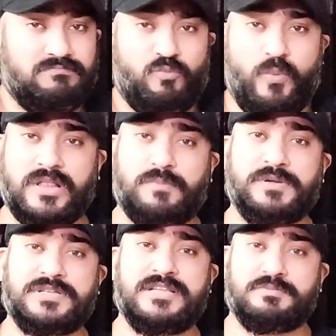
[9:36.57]
Whether the
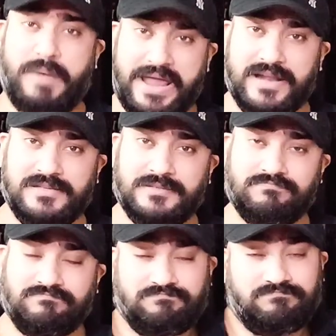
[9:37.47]
person is married
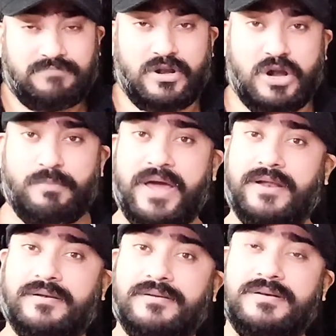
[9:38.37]
or not
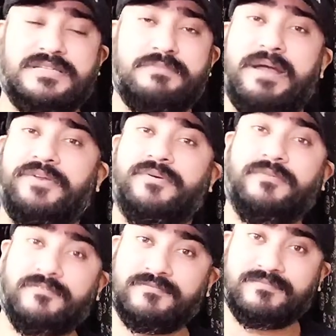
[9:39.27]
married, doesn't
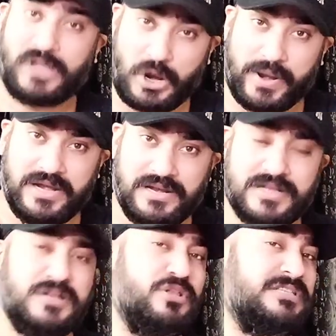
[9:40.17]
matter. Alright?
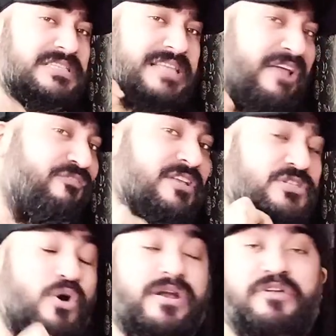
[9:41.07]
The
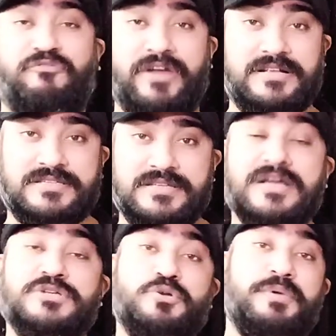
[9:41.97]
safest honorifics
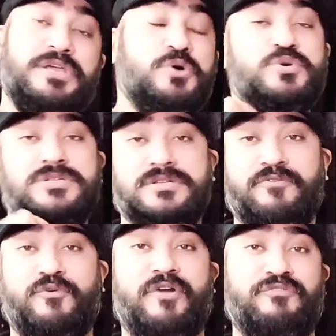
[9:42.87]
to be used
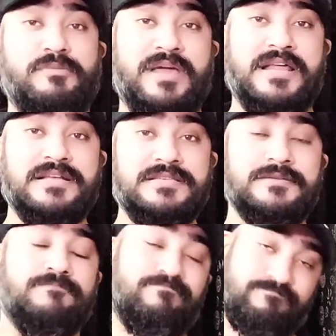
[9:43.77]
for a female
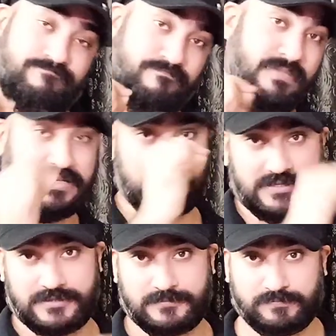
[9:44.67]
is
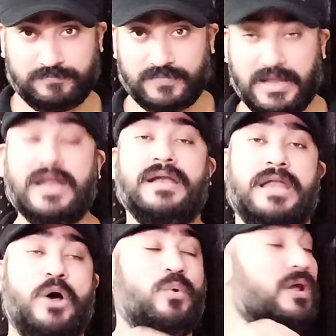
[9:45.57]
Ms.
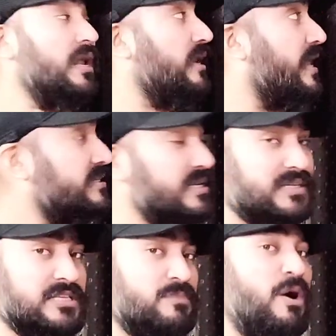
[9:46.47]
Now, let's
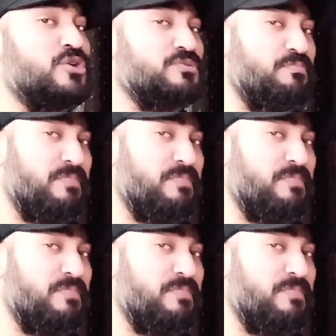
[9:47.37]
discuss about